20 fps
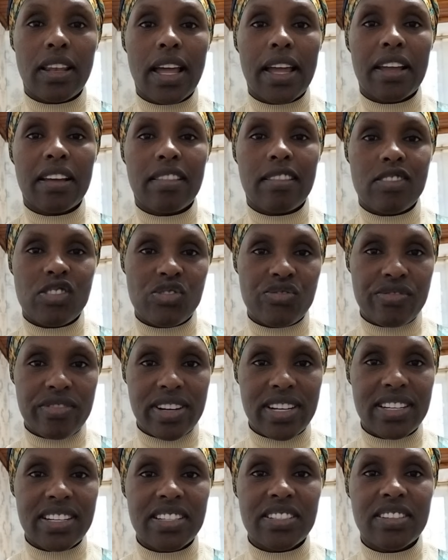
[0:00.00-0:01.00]
shredded
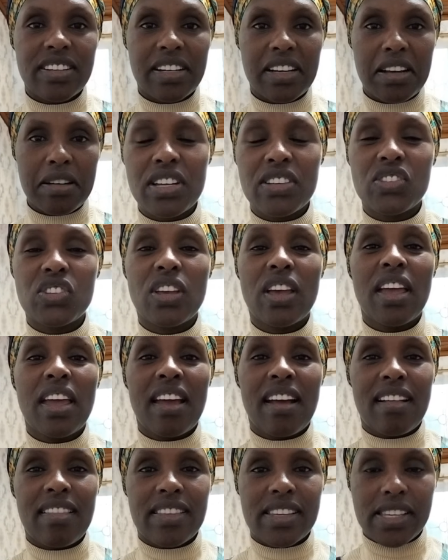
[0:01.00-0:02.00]
cabbage,
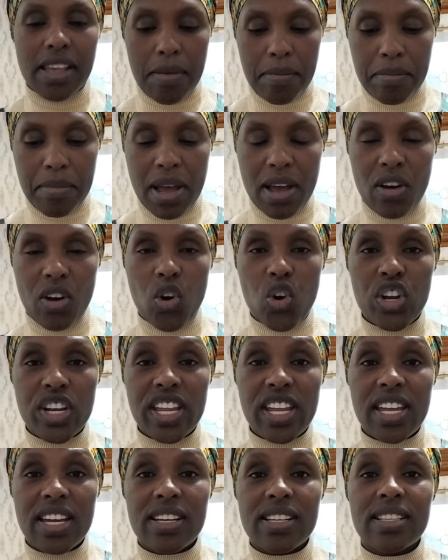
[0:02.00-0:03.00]
some
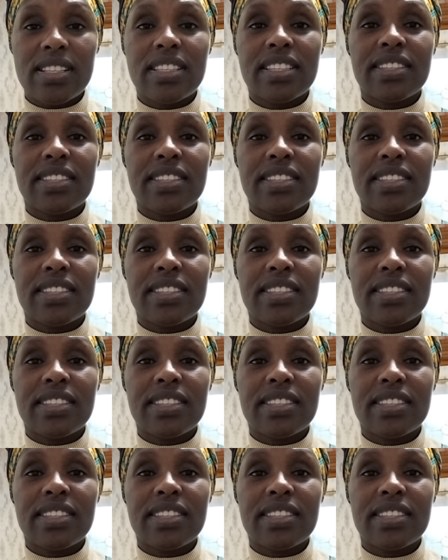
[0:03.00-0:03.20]
onions.